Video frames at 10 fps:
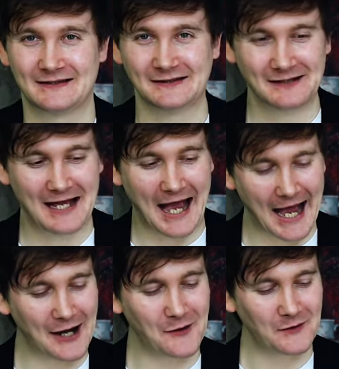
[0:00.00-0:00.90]
So
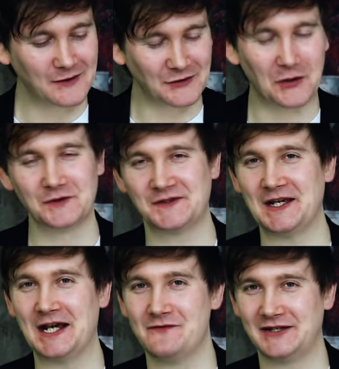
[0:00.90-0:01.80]
how
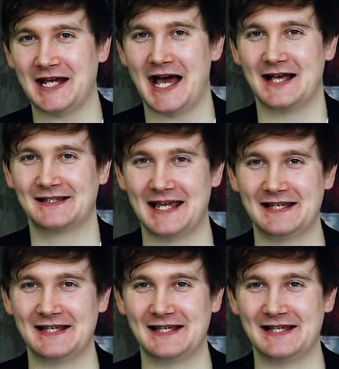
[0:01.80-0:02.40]
daunting of a task